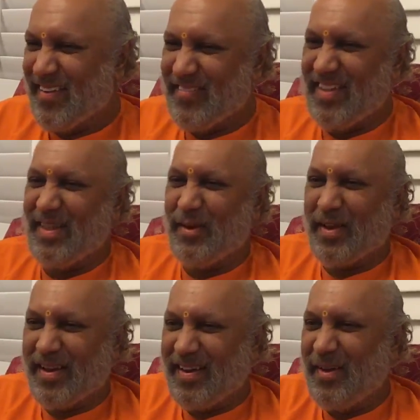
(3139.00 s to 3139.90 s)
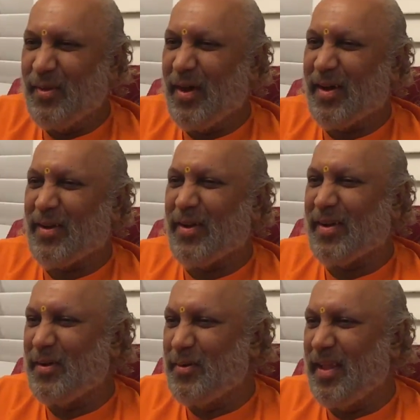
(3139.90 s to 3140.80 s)
Whether you are in New York
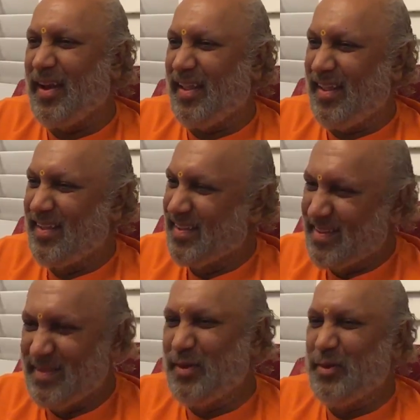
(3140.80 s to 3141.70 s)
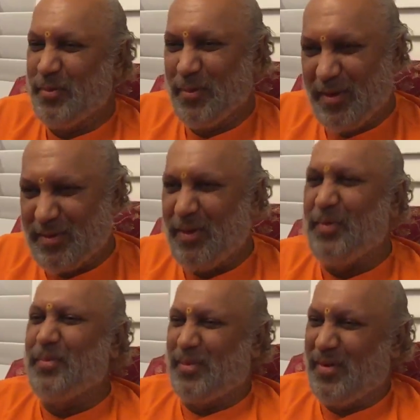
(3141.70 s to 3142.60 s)
or New Delhi, the new moon is a
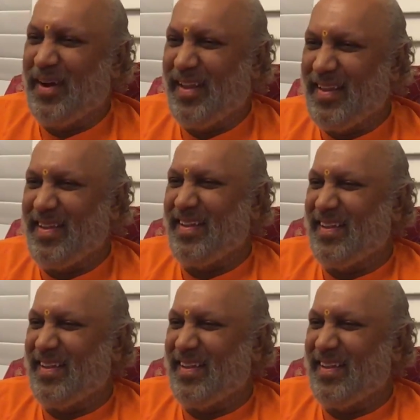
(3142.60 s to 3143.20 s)
new moon only.